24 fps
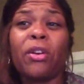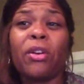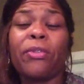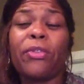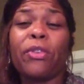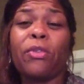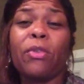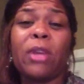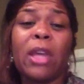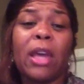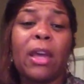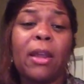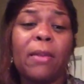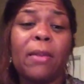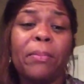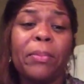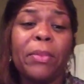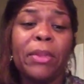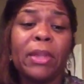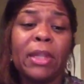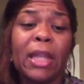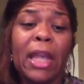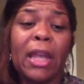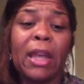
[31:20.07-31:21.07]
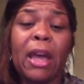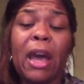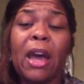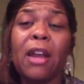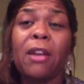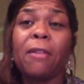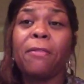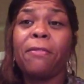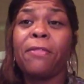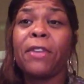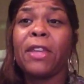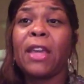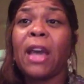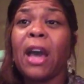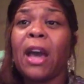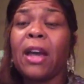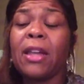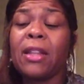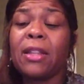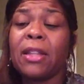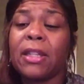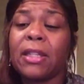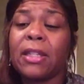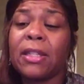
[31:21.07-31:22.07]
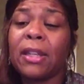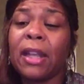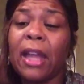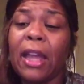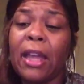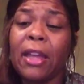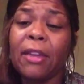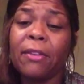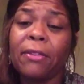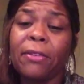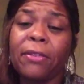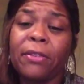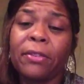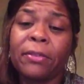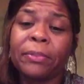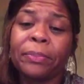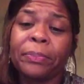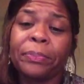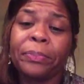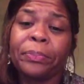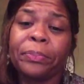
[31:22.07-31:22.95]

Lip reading: If you get that kind of fiat in this life,